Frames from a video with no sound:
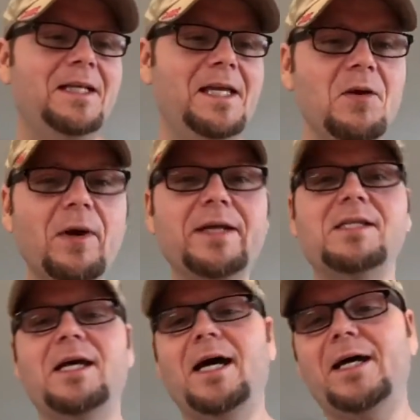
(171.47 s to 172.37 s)

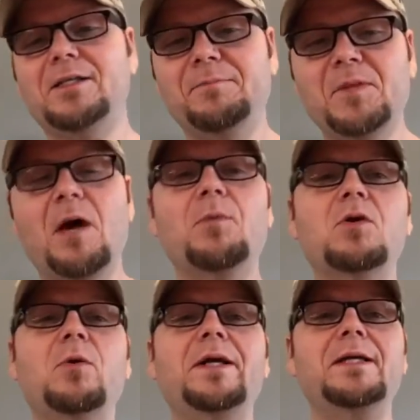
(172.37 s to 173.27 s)
Anyways, guys, I'm
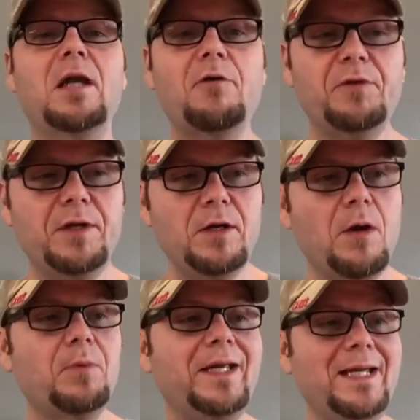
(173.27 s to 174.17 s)
going to go ahead and get off of here.
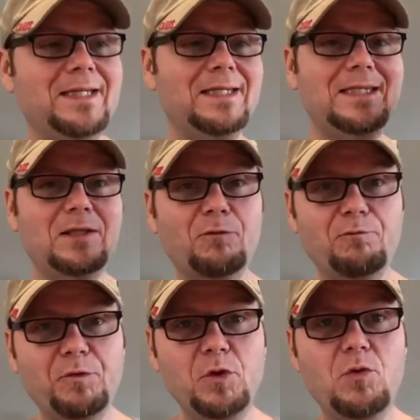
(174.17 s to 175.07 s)
I'm going to eat this
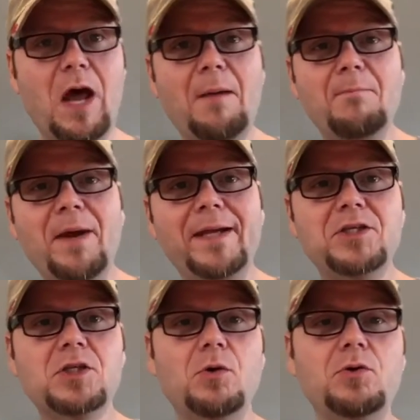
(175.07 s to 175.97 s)
food. I may
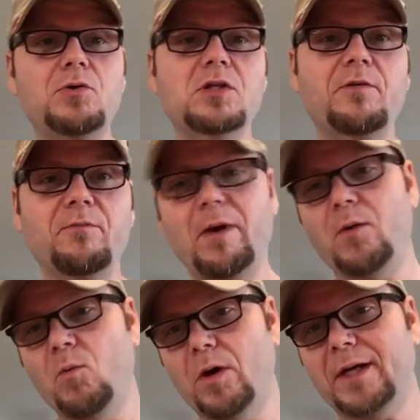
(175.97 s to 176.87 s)
show you some of
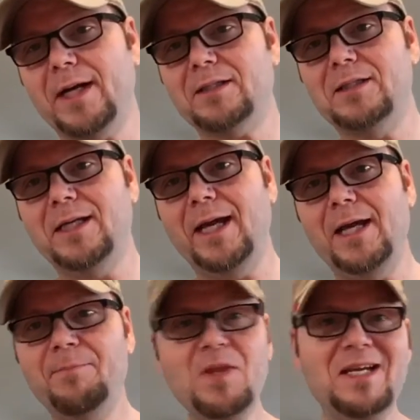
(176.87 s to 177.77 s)
my workout
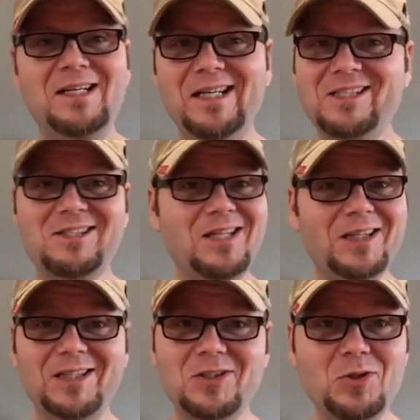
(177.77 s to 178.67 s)
today. It's
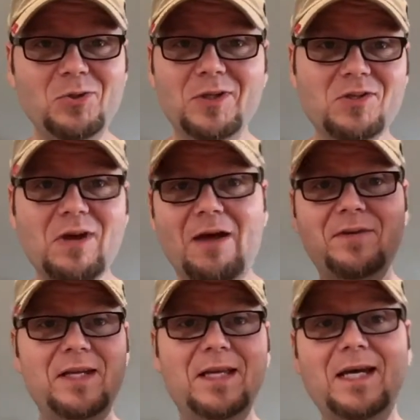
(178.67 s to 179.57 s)
nothing too
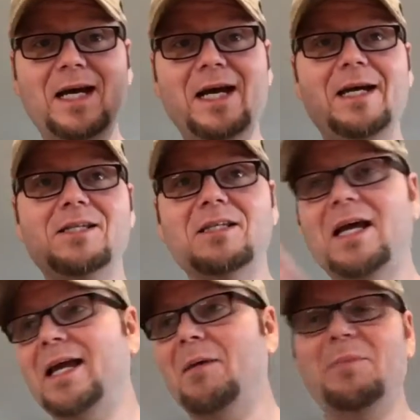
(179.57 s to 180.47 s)
extravagant, guys.
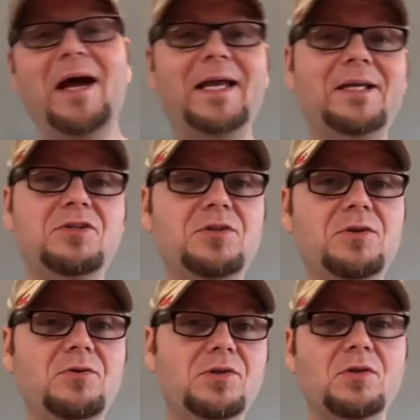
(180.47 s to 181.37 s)
I got back
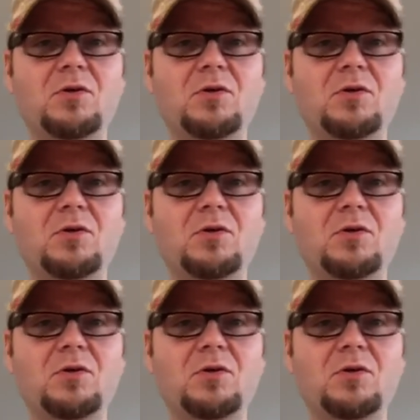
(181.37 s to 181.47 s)
issues,